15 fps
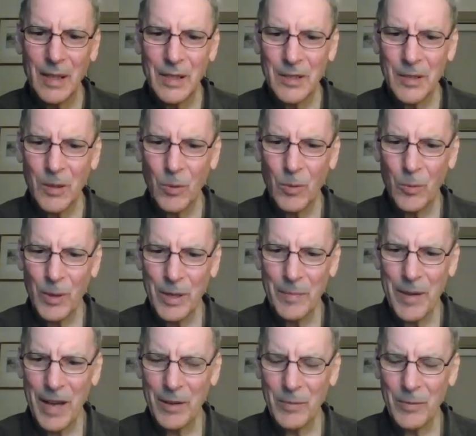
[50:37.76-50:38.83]
So what
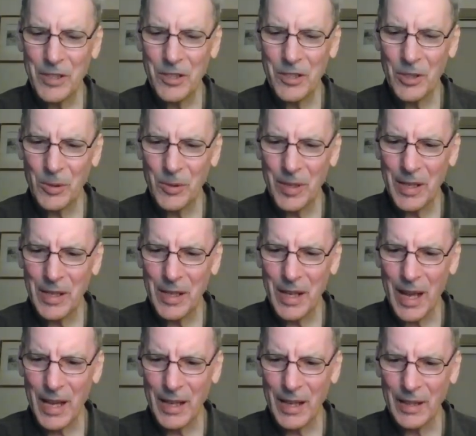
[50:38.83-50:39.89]
about when
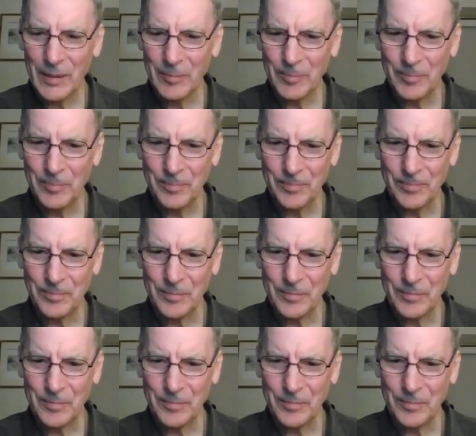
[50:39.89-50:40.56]
children